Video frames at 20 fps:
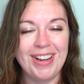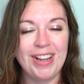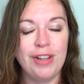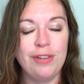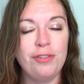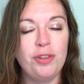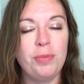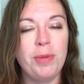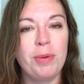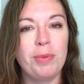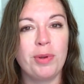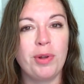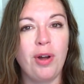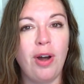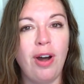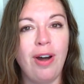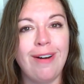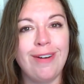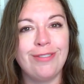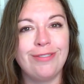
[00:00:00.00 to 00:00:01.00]
if you may
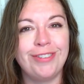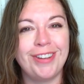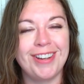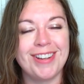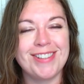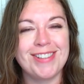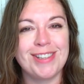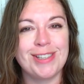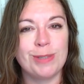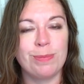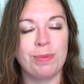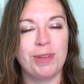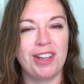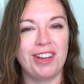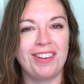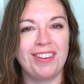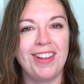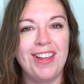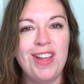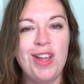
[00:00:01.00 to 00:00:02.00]
recall, Venus has
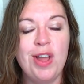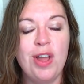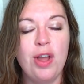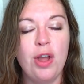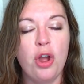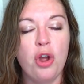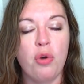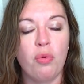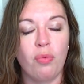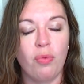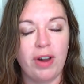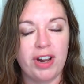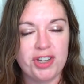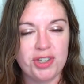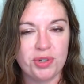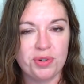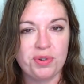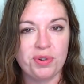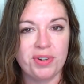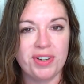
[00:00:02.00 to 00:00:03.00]
been
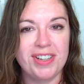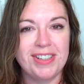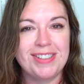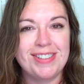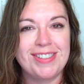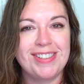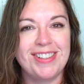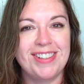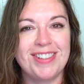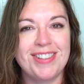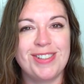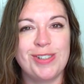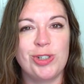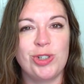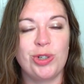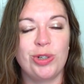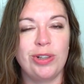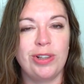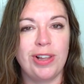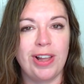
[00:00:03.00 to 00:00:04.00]
retrograde since
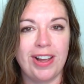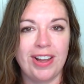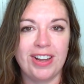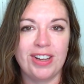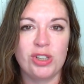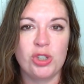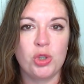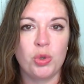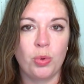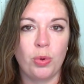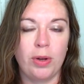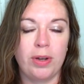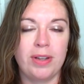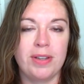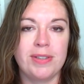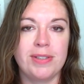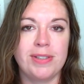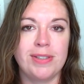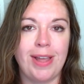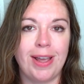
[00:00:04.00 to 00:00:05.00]
July
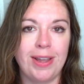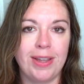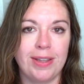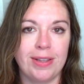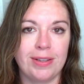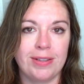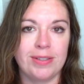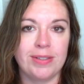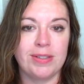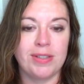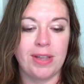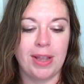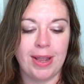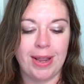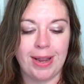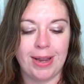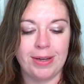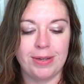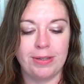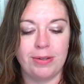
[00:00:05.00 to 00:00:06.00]
twenty-second,
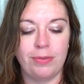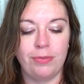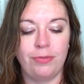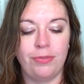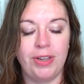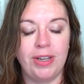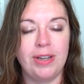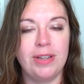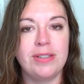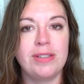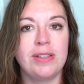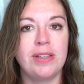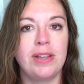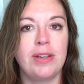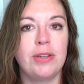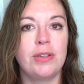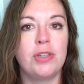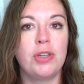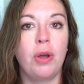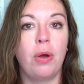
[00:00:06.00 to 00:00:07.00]
and Venus
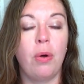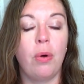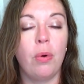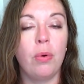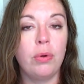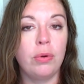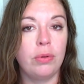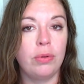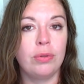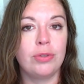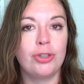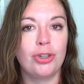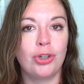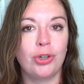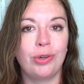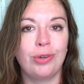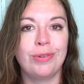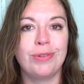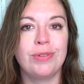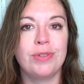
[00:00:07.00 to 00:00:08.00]
in total
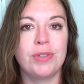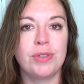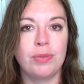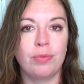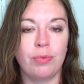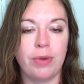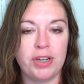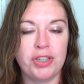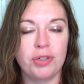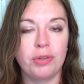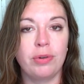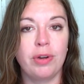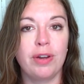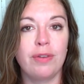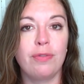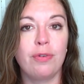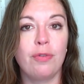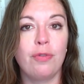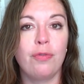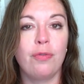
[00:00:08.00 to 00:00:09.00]
turns
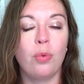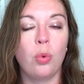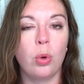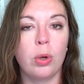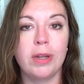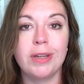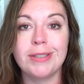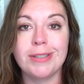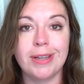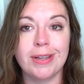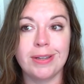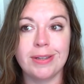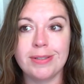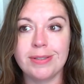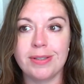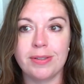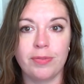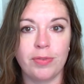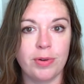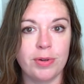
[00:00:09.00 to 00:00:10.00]
retrograde for forty
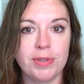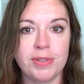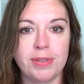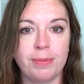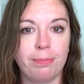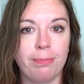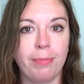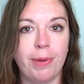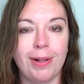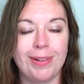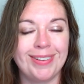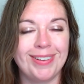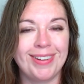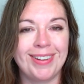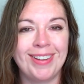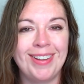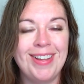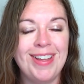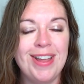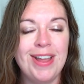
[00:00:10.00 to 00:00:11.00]
days, a very
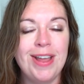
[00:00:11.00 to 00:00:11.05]
symbolic